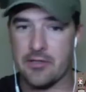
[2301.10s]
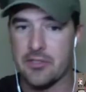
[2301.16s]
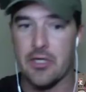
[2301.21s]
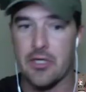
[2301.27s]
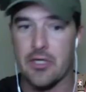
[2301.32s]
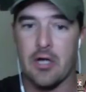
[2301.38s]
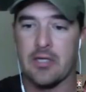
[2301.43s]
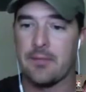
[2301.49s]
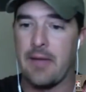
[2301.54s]

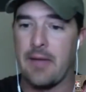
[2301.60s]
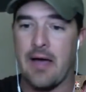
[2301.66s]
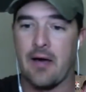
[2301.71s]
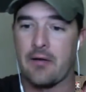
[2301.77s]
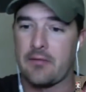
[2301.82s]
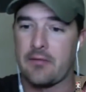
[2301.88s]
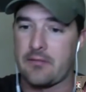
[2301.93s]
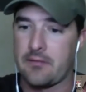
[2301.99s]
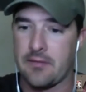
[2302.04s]
talked about,
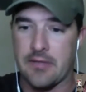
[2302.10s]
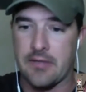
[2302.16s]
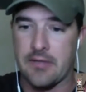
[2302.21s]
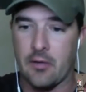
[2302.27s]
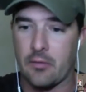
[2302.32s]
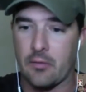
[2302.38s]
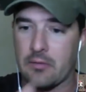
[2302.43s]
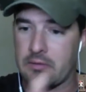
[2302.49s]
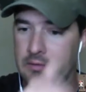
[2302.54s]
you know,
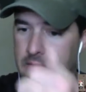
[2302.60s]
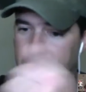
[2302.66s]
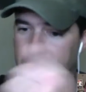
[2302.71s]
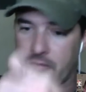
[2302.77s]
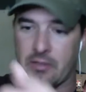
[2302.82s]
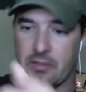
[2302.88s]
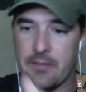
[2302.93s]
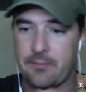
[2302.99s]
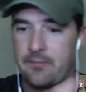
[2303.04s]
with the
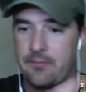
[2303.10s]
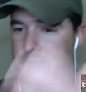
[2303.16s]
grip